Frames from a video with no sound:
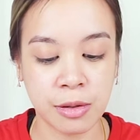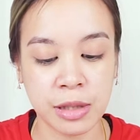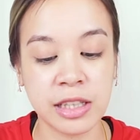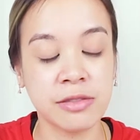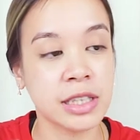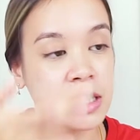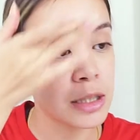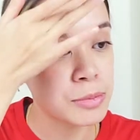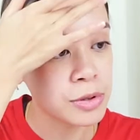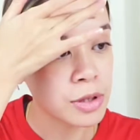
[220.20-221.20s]

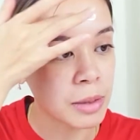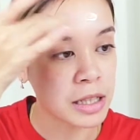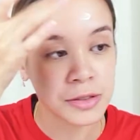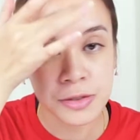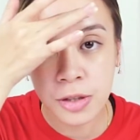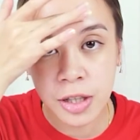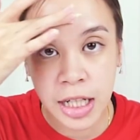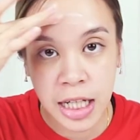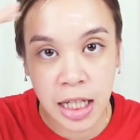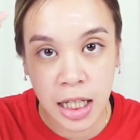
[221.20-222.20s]
evenly put on my
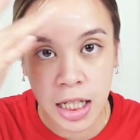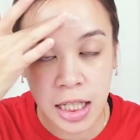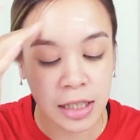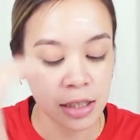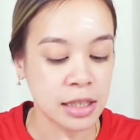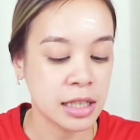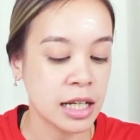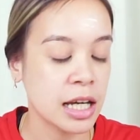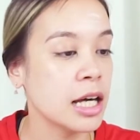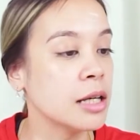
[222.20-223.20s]
forehead
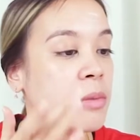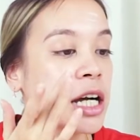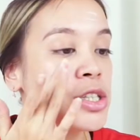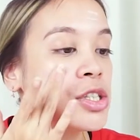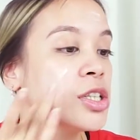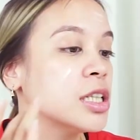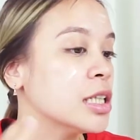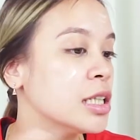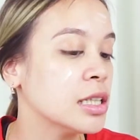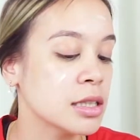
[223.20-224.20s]
and my
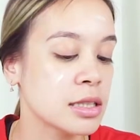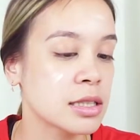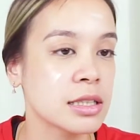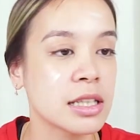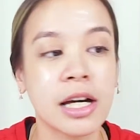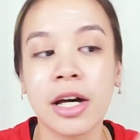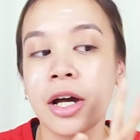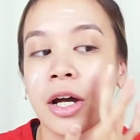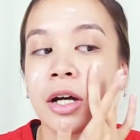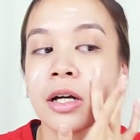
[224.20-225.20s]
cheeks
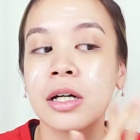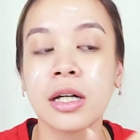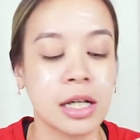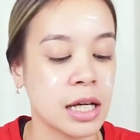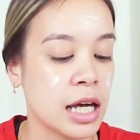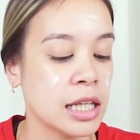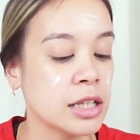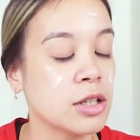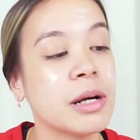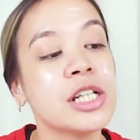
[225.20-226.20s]
there, and
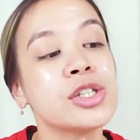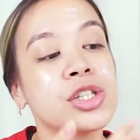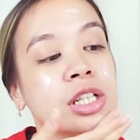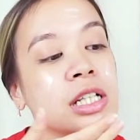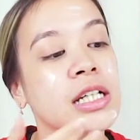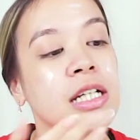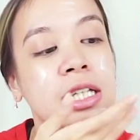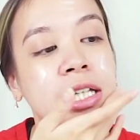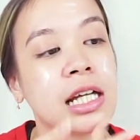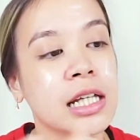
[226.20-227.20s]
then on my
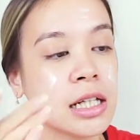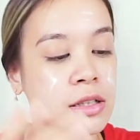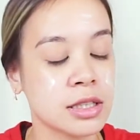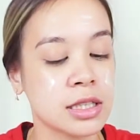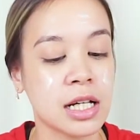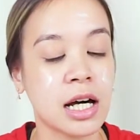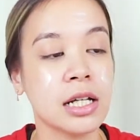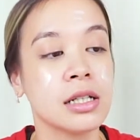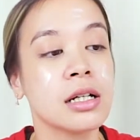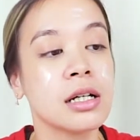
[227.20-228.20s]
chin, and then I'll start